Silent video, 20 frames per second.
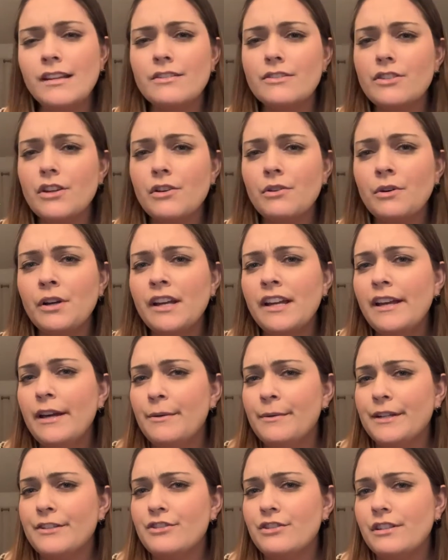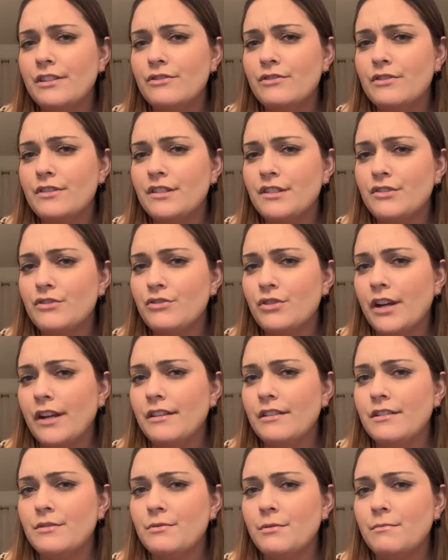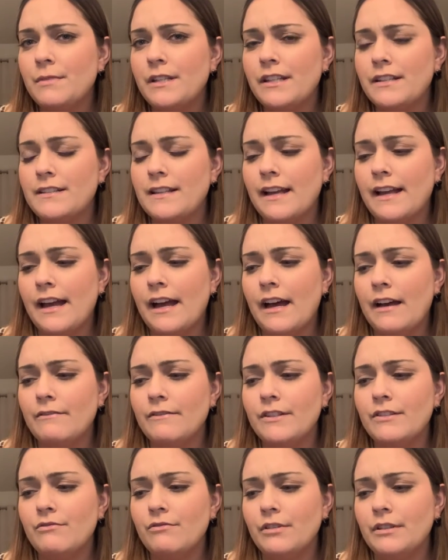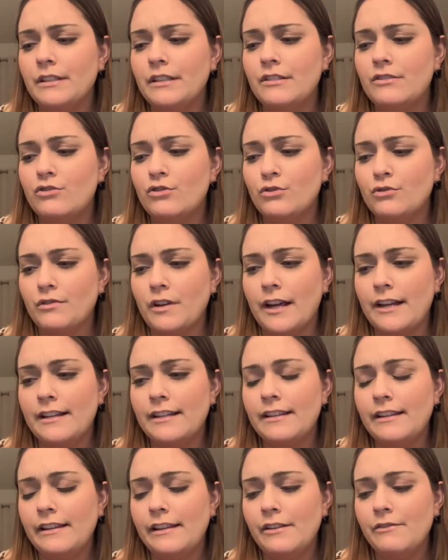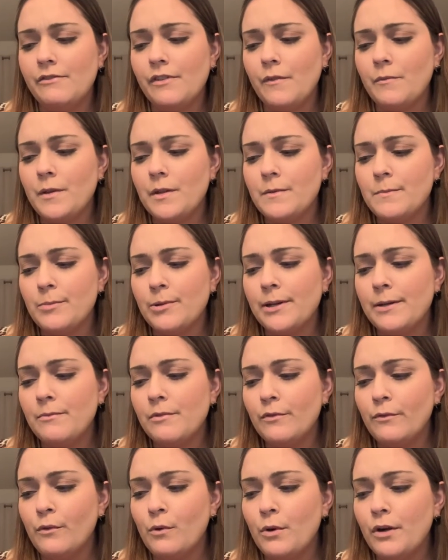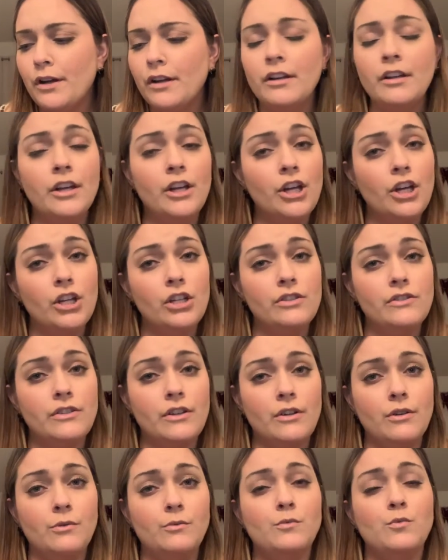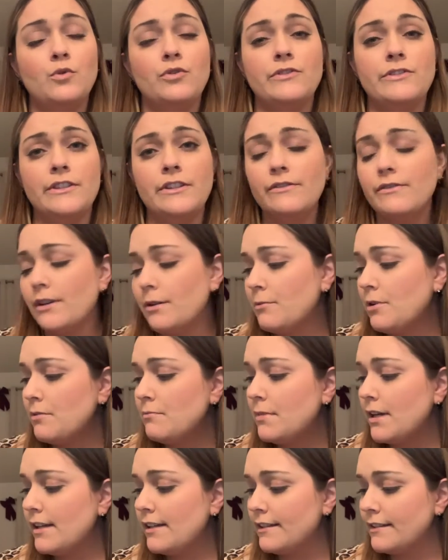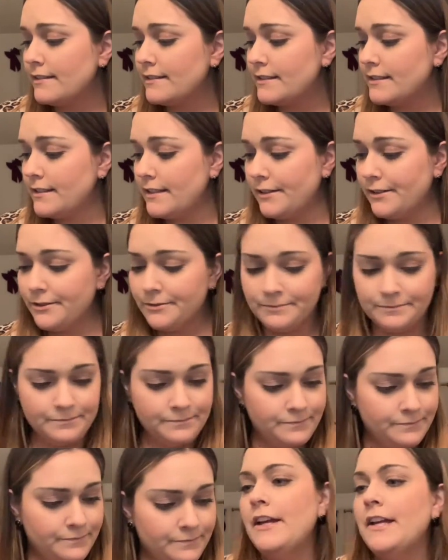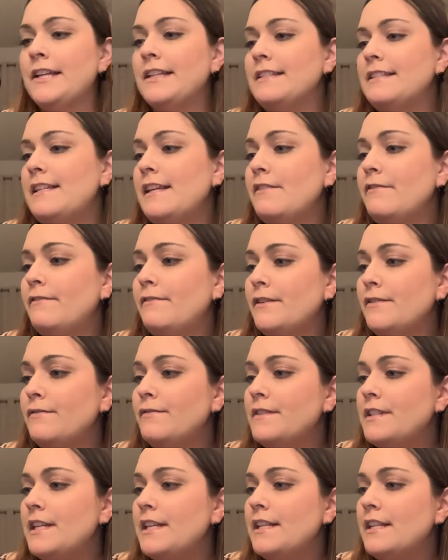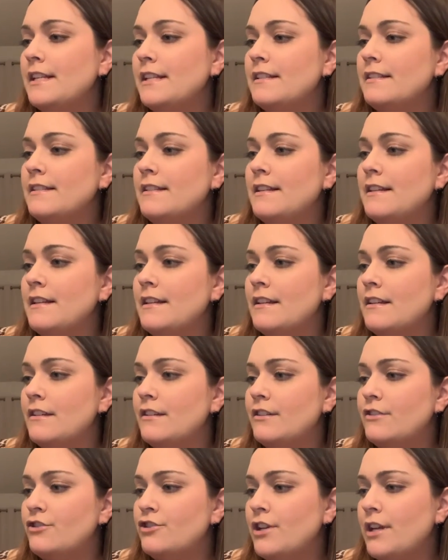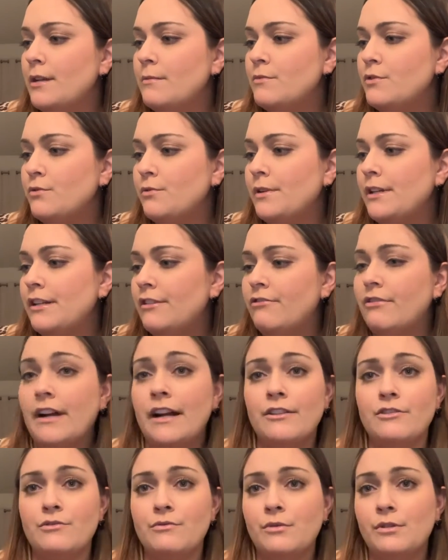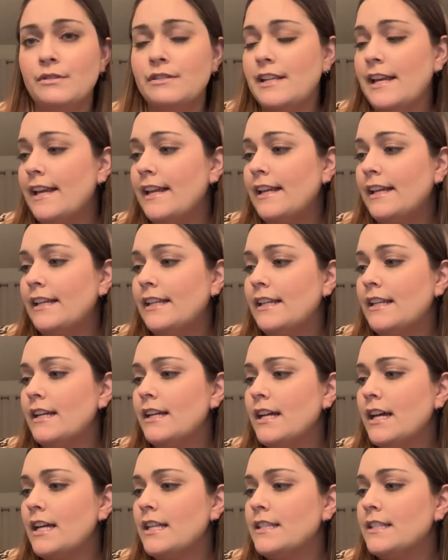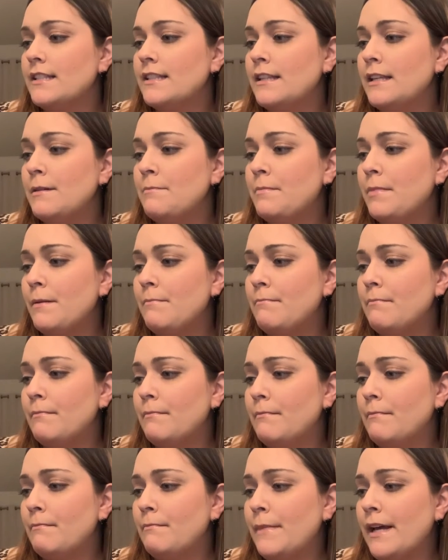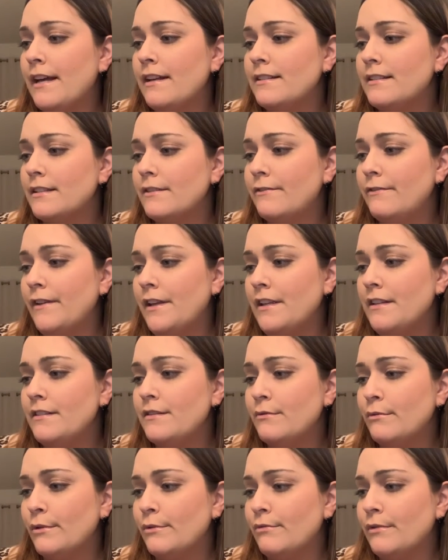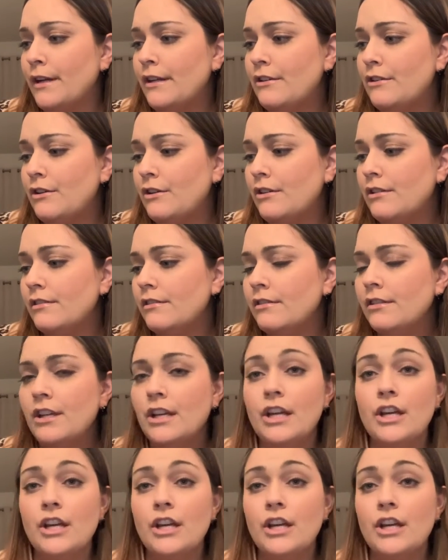So I'm actually interested in trying this one because I haven't really tried anything from this brand before. So we'll see if I'm unbiased there. Day 15 is the James Read Gradual Tan Sleep Mask Face with Retinol.